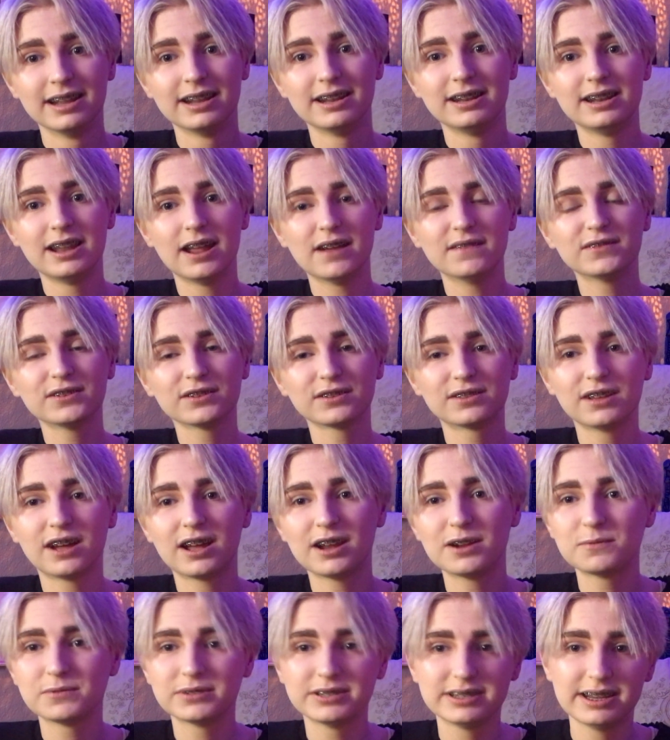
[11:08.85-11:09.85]
never
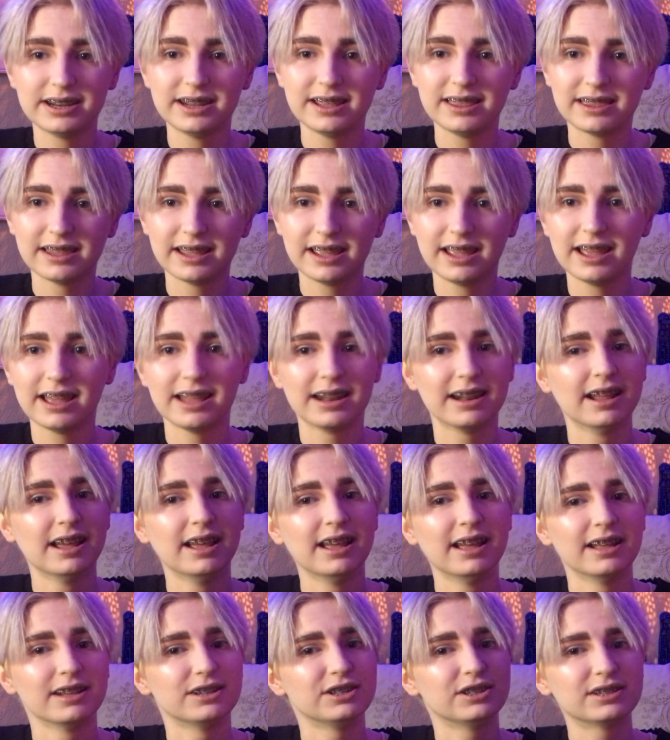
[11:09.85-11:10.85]
thought it was anything and
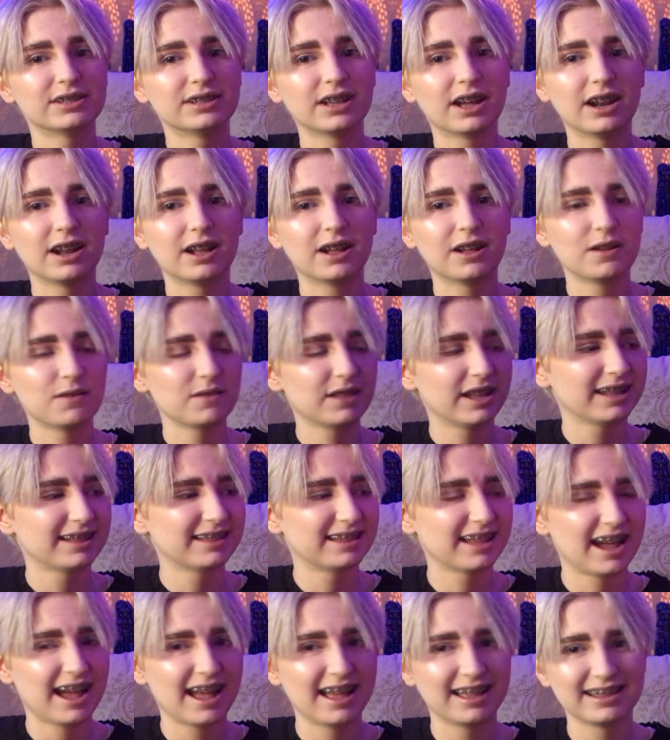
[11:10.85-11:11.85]
just thought, oh,
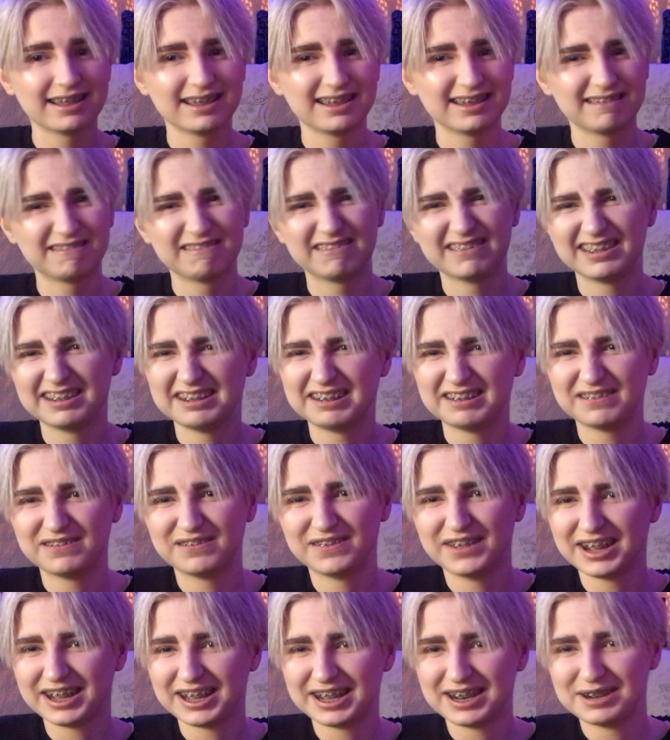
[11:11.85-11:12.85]
like that little
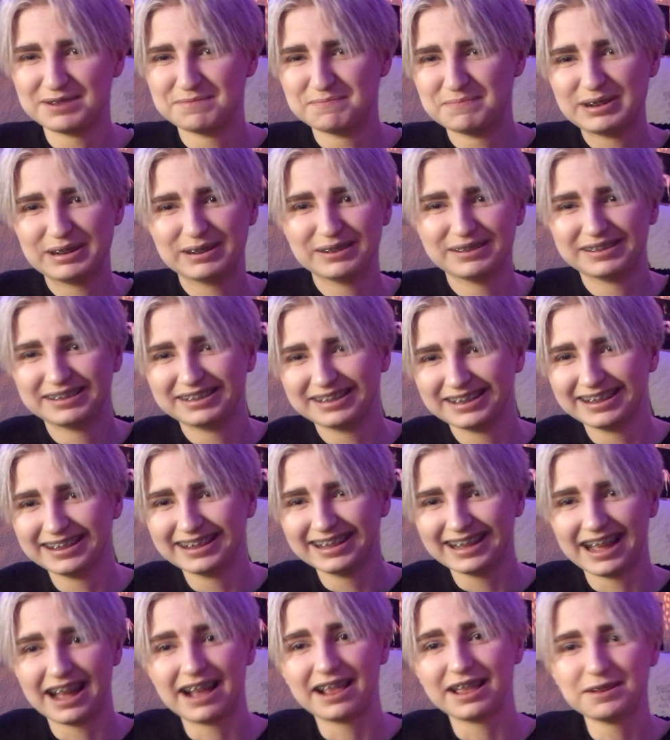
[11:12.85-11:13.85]
fucking embarrassing
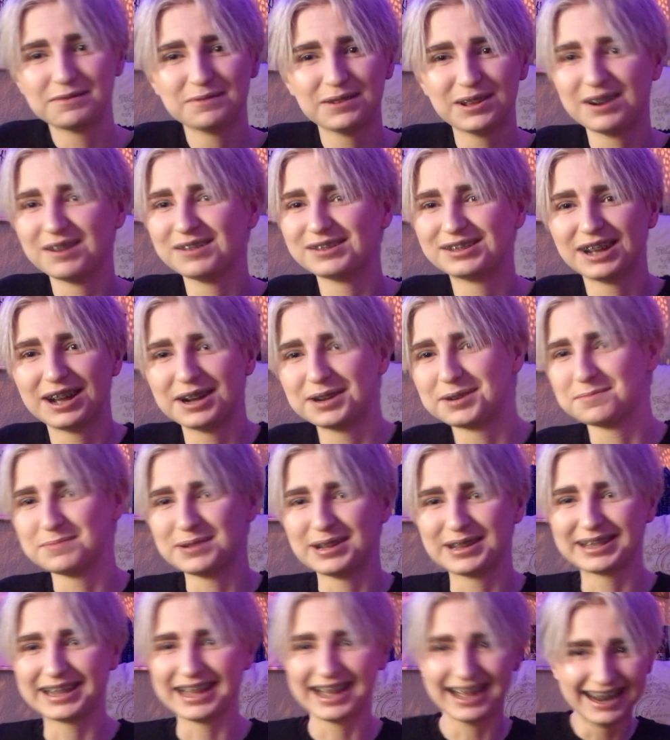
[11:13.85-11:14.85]
thing. Like, we don't talk
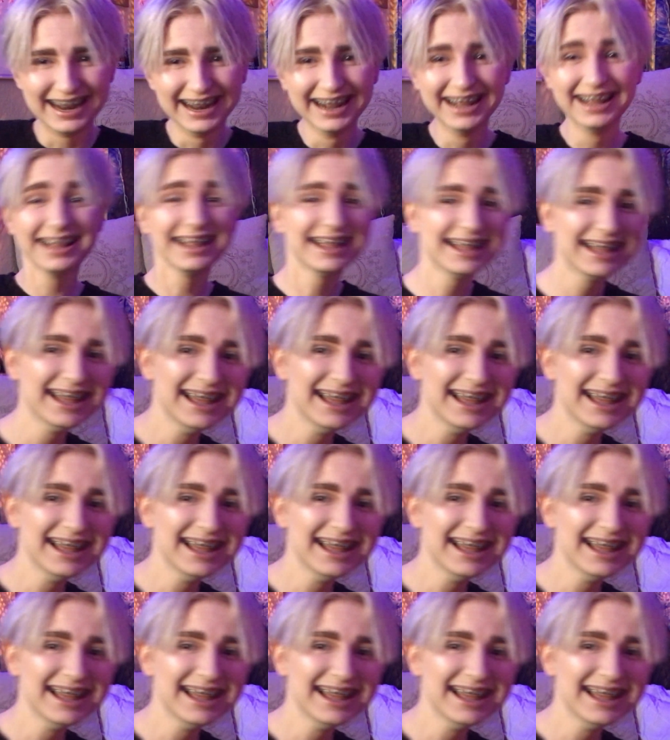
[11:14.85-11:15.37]
about that.